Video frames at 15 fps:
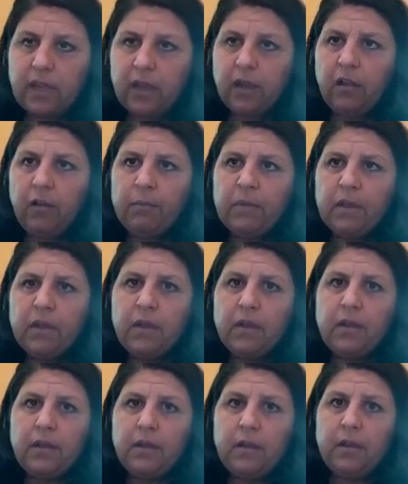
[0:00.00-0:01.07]
um, oh,
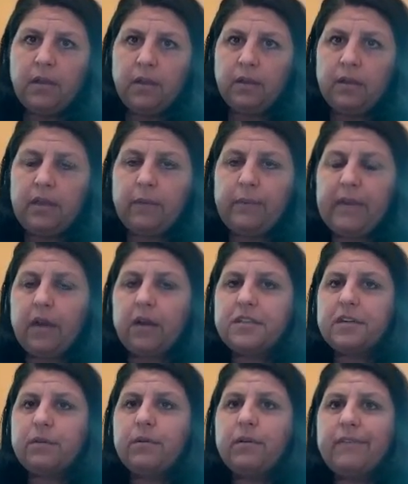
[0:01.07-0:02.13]
great yeah we
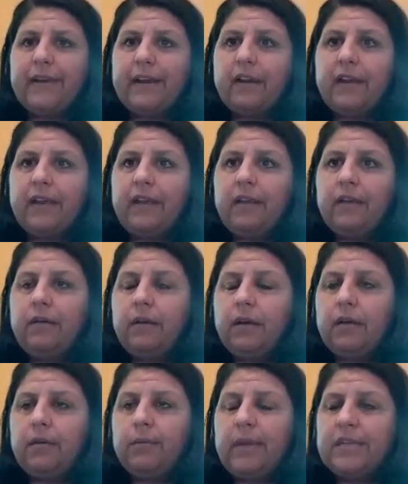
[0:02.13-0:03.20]
also were very
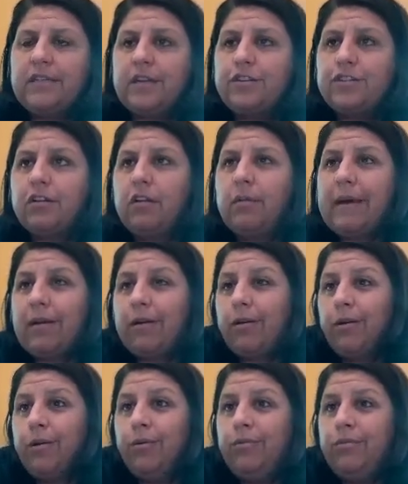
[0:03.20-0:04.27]
um, intentional about
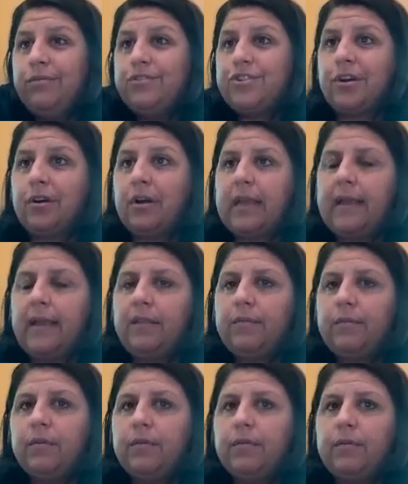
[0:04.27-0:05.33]
our own journey
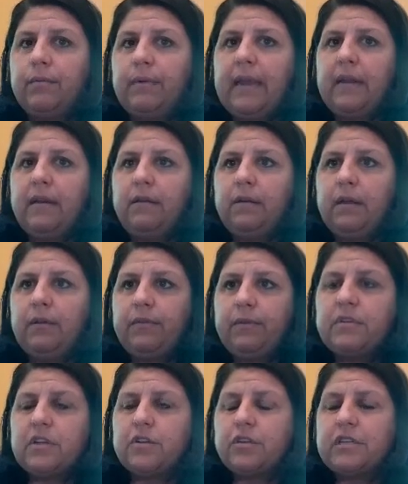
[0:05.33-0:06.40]
through and
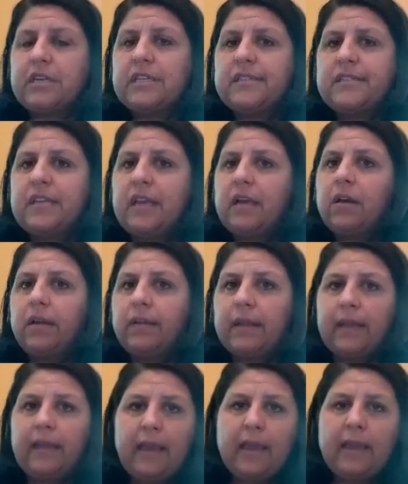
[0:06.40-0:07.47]
through social distancing on
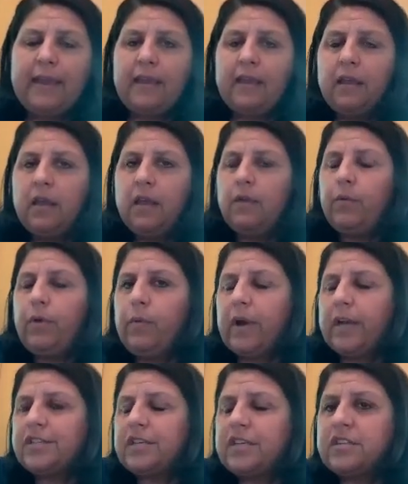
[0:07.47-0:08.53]
like hey we
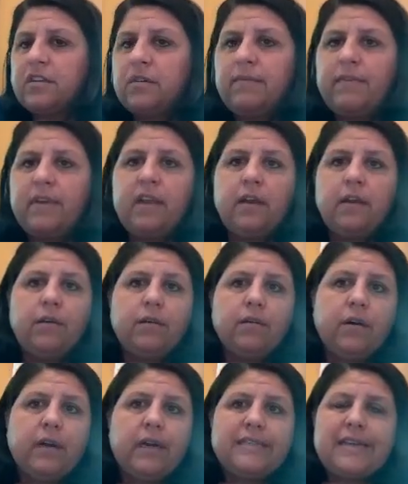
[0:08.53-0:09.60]
watched this zoom
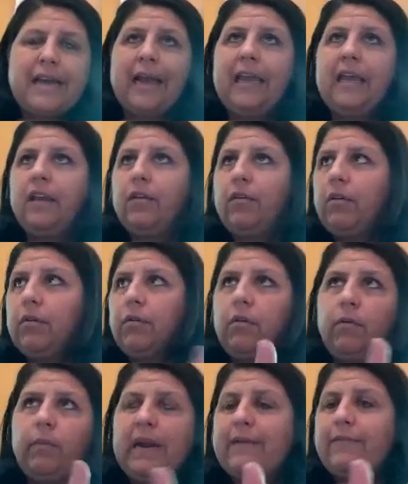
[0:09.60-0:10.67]
video on attacking or
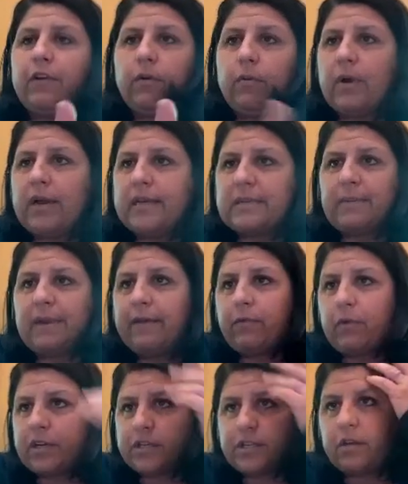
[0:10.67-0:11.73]
or whatever it was i mean
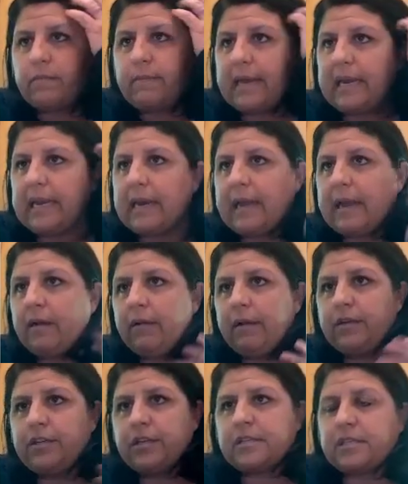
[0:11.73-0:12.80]
i've watched so many now
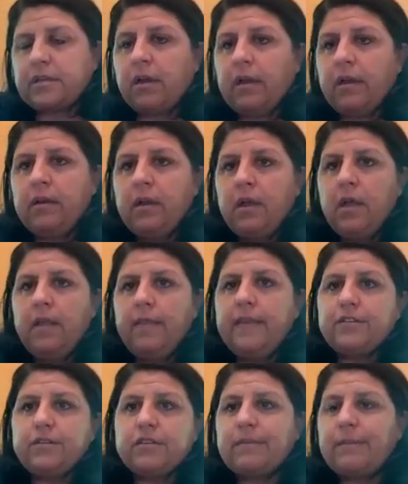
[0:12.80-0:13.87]
and just on
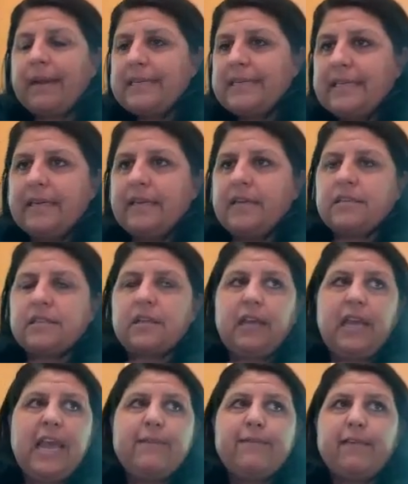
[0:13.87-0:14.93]
these are some ideas
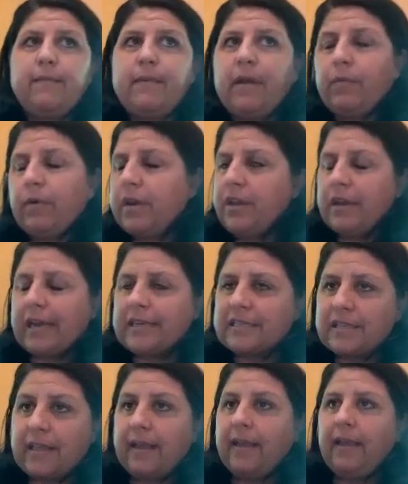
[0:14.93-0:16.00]
that came from it what do you
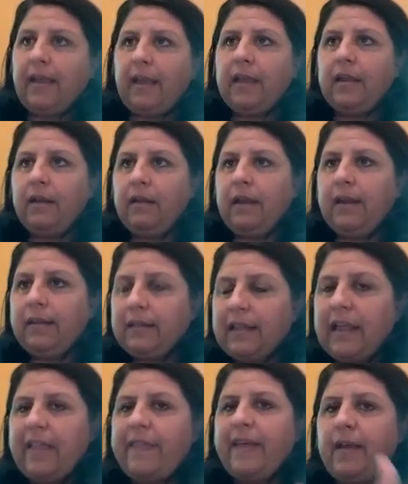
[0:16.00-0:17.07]
guys think and and
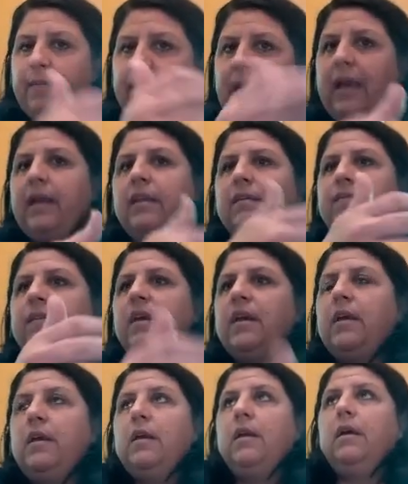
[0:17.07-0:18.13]
let them kind of
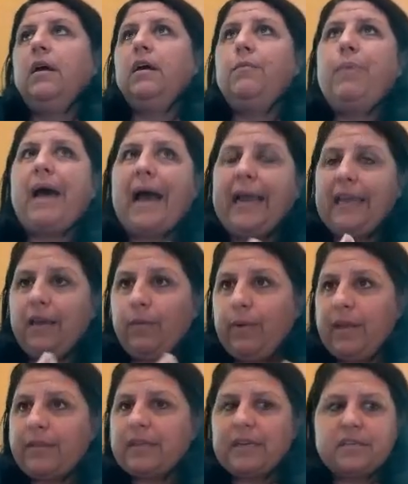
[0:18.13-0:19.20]
unpack it
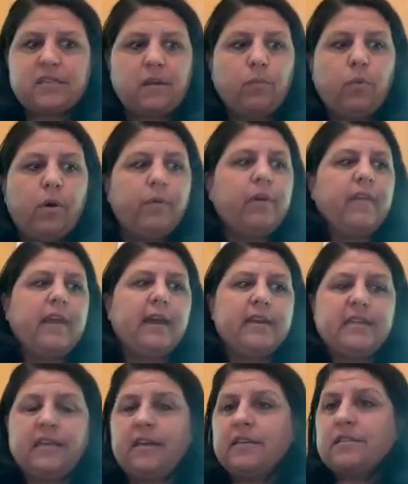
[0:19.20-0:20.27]
with us on what were the
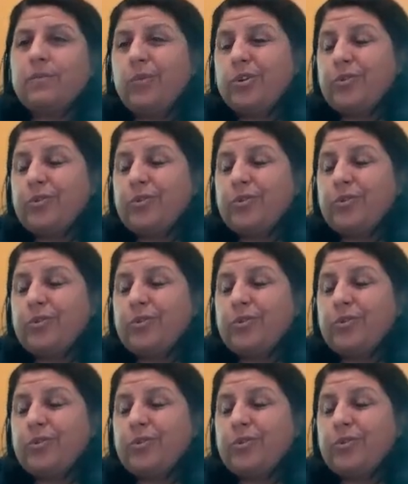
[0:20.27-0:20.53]
ideas and